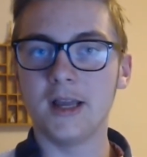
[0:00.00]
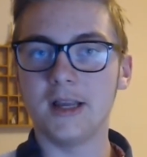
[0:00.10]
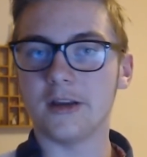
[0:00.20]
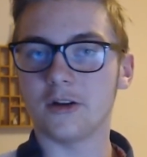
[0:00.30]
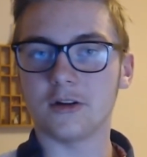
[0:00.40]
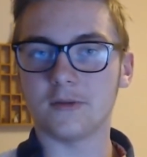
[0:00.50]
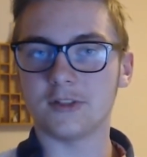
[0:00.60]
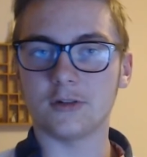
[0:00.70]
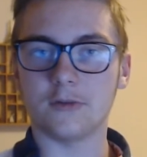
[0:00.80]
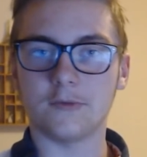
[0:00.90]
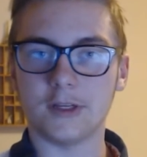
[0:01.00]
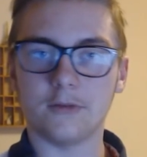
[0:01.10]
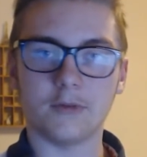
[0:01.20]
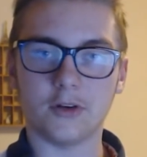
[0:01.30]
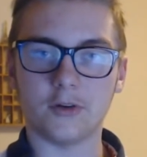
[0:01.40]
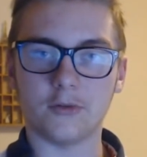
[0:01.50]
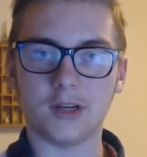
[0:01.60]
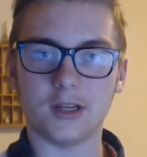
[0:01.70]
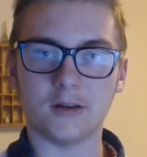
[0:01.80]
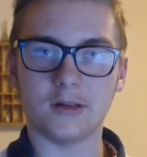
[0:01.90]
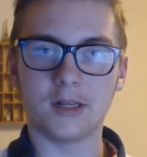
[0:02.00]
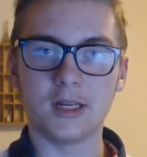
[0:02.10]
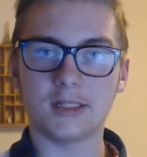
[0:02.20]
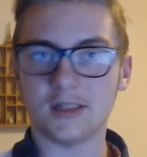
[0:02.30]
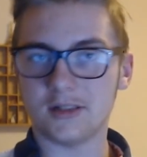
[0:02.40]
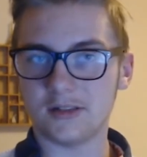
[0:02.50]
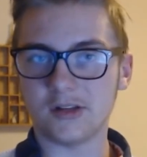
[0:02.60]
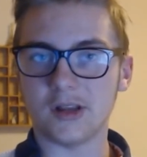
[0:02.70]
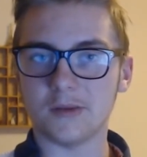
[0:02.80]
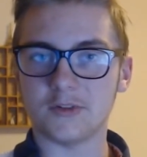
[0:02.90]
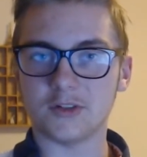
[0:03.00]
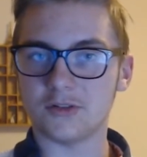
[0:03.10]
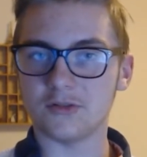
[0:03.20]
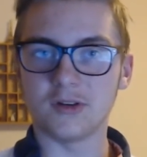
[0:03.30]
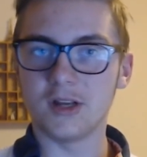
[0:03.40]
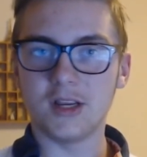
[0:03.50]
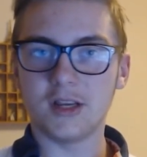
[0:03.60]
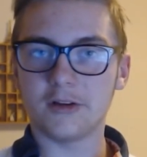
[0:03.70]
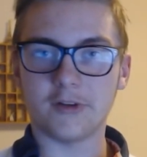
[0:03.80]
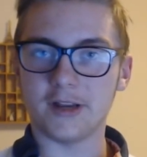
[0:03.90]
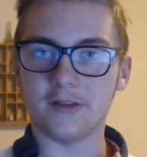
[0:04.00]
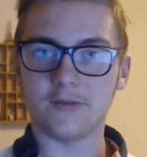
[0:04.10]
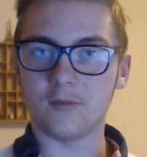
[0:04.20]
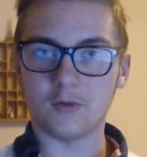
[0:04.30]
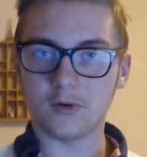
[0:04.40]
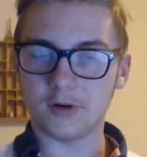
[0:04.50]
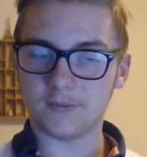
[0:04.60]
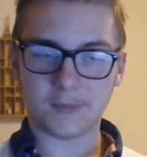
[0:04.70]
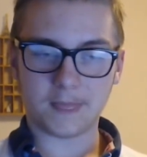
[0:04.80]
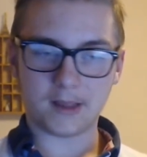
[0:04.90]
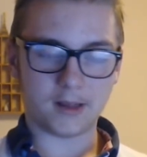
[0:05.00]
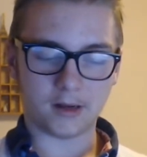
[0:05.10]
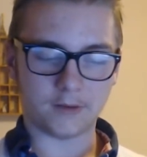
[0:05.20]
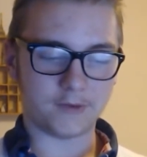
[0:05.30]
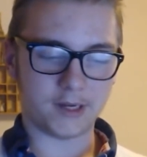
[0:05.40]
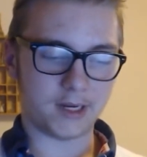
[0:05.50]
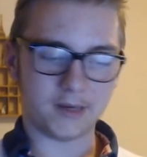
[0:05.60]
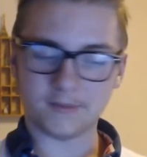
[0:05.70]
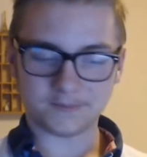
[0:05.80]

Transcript: He cut off his own finger with her ring on, sent it to them just to create even more of a